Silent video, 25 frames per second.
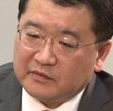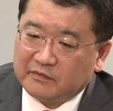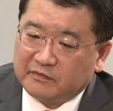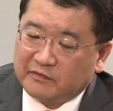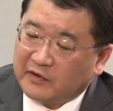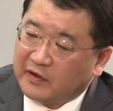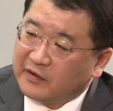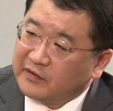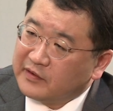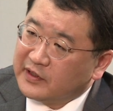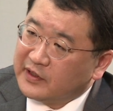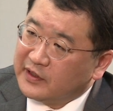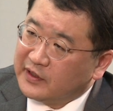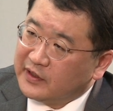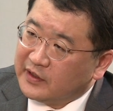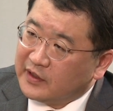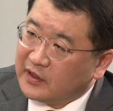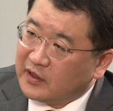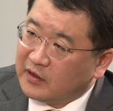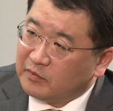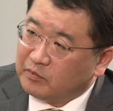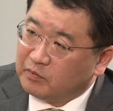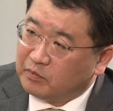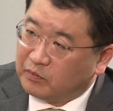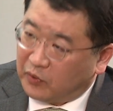a very
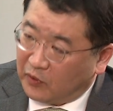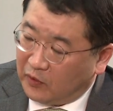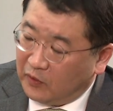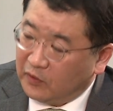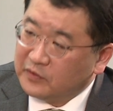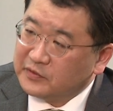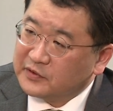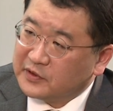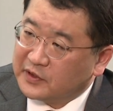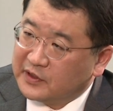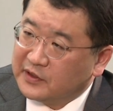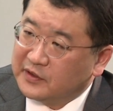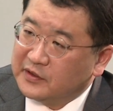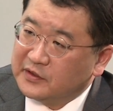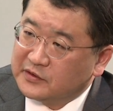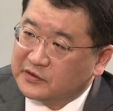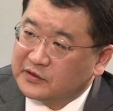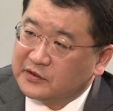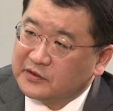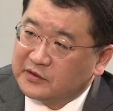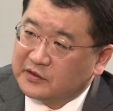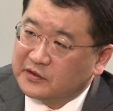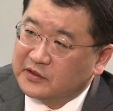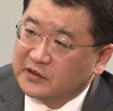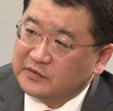bold
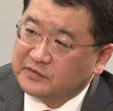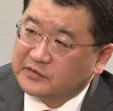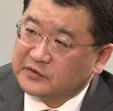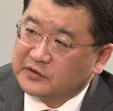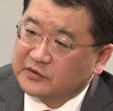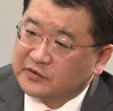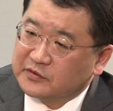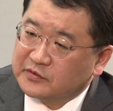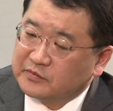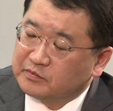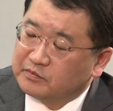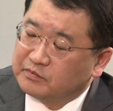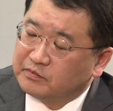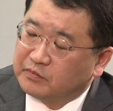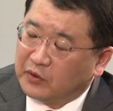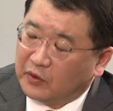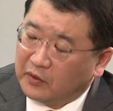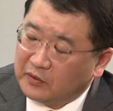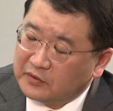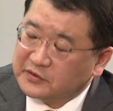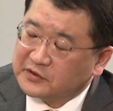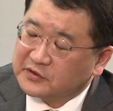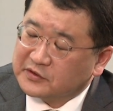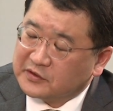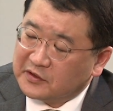initiative to
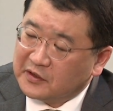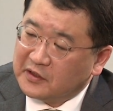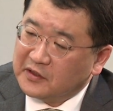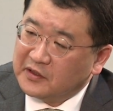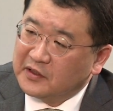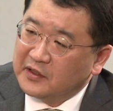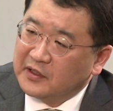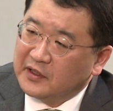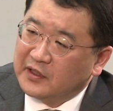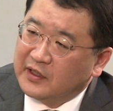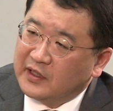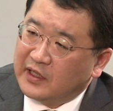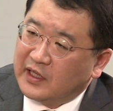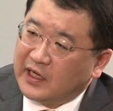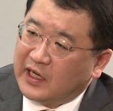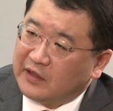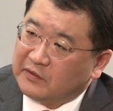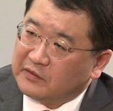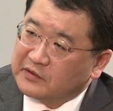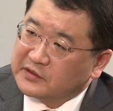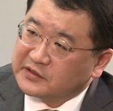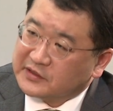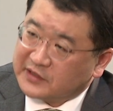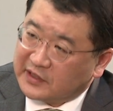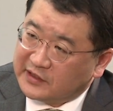bolster
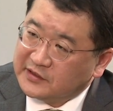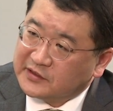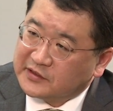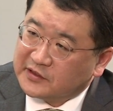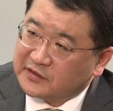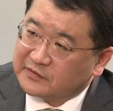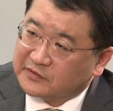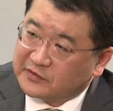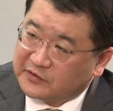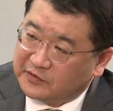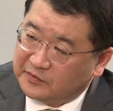our sense of